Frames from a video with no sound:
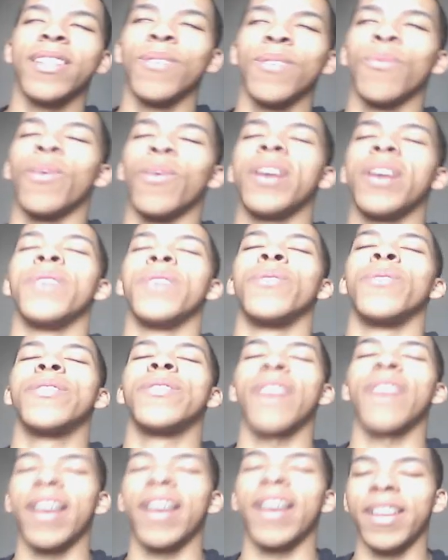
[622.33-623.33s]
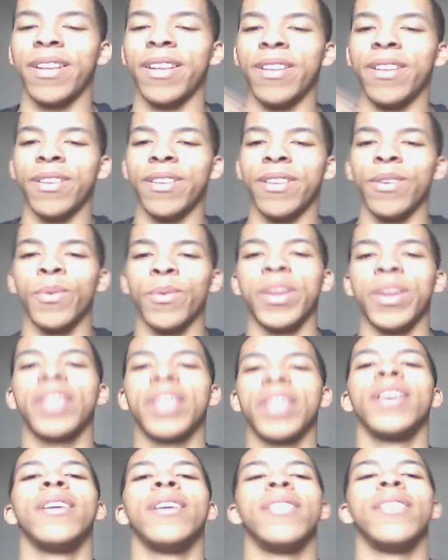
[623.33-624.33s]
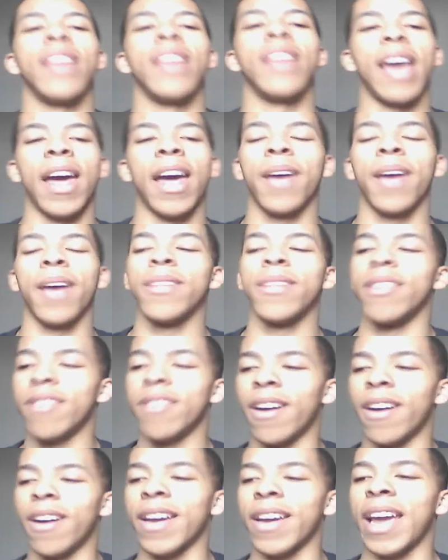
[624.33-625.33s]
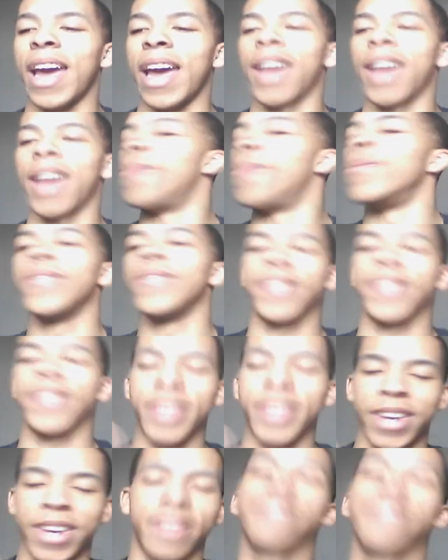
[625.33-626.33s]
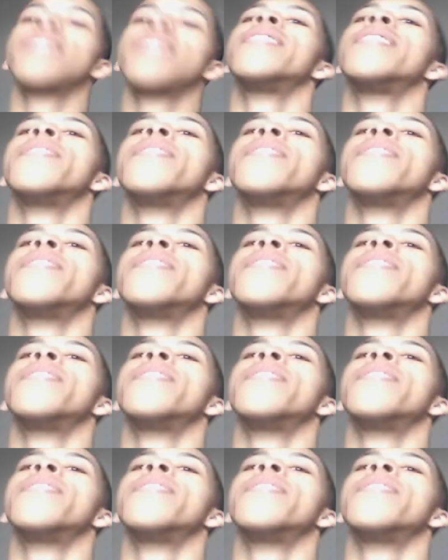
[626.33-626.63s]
what you were trying to do with the talking animals, yes,